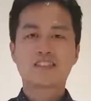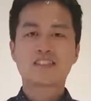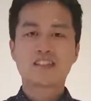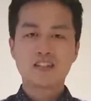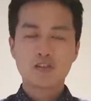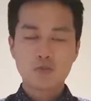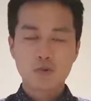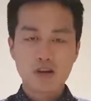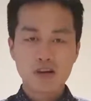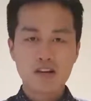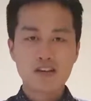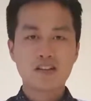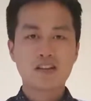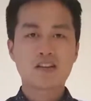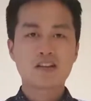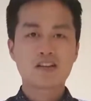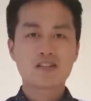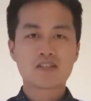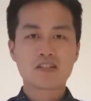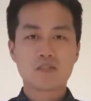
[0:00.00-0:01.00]
That's why
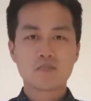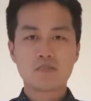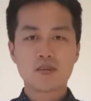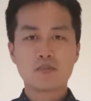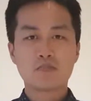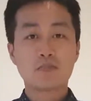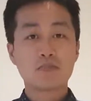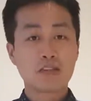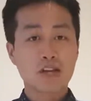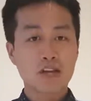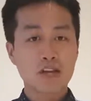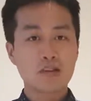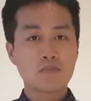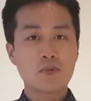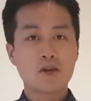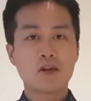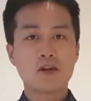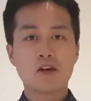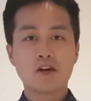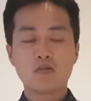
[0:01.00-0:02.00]
there are some people getting
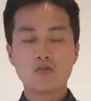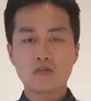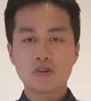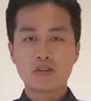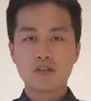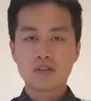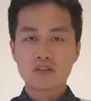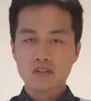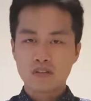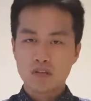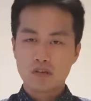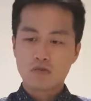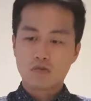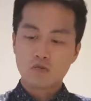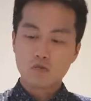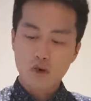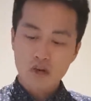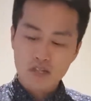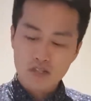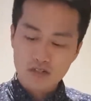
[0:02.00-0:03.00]
better with this kind
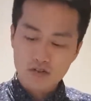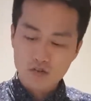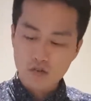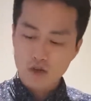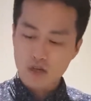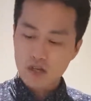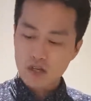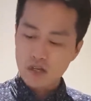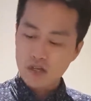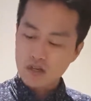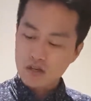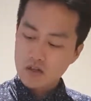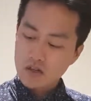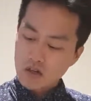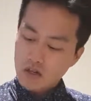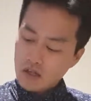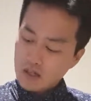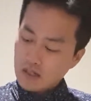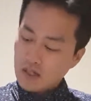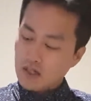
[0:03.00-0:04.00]
of weight training
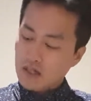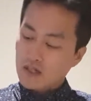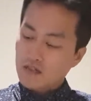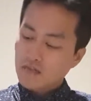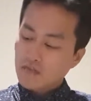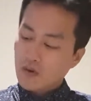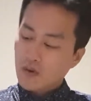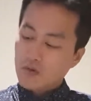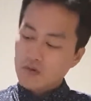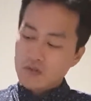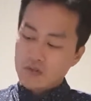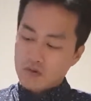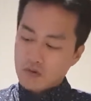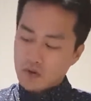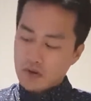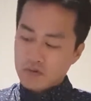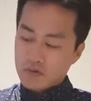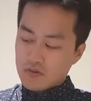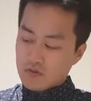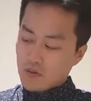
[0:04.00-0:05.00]
that involves
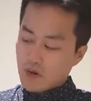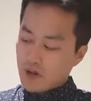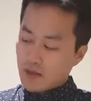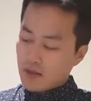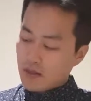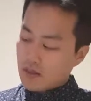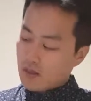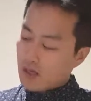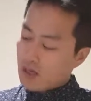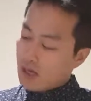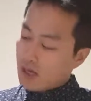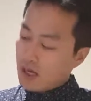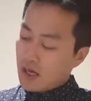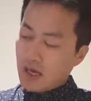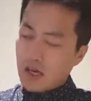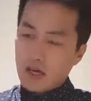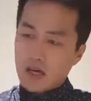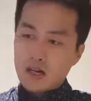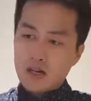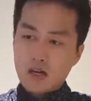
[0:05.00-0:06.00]
grip strength
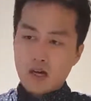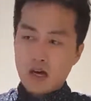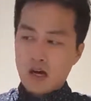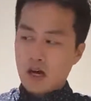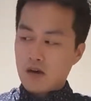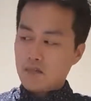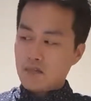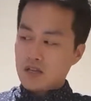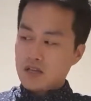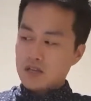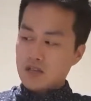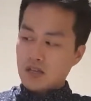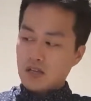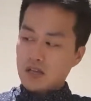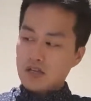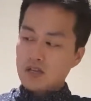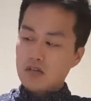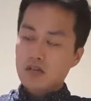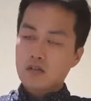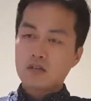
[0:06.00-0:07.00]
and arm
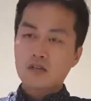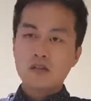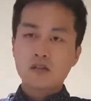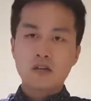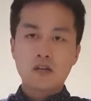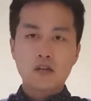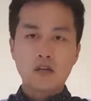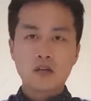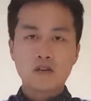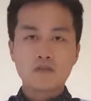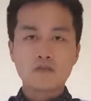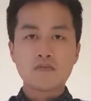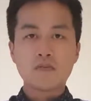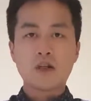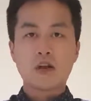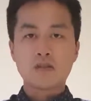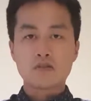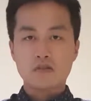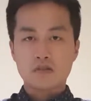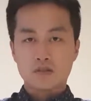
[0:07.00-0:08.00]
extension and
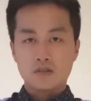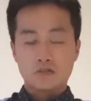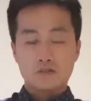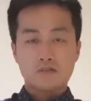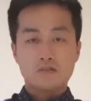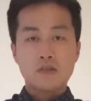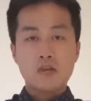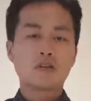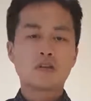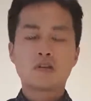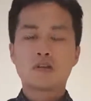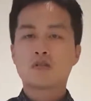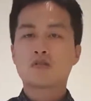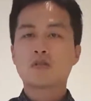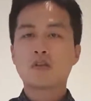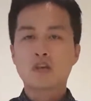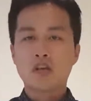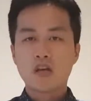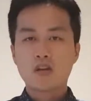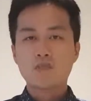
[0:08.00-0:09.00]
flexion. So
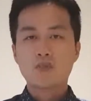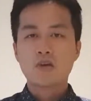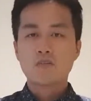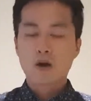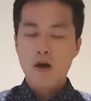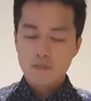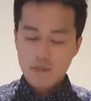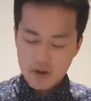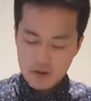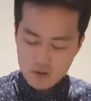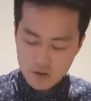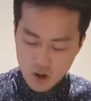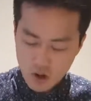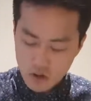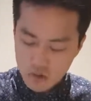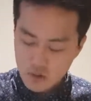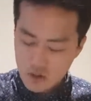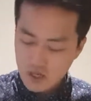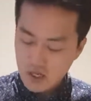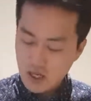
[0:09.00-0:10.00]
it can be barbell
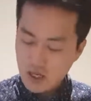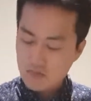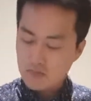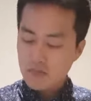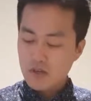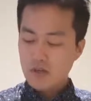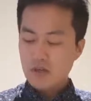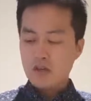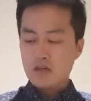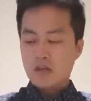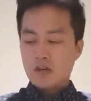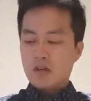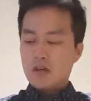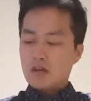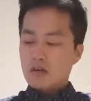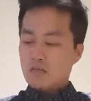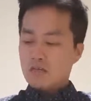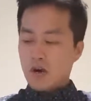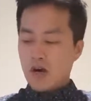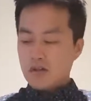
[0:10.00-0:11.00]
row, it can be
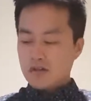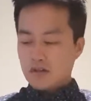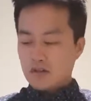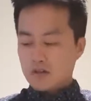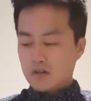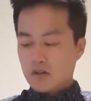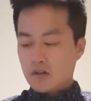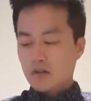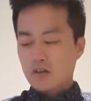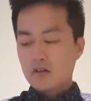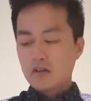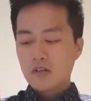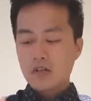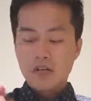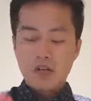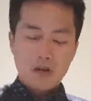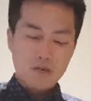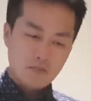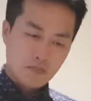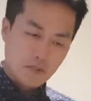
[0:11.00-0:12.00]
biceps curl, it can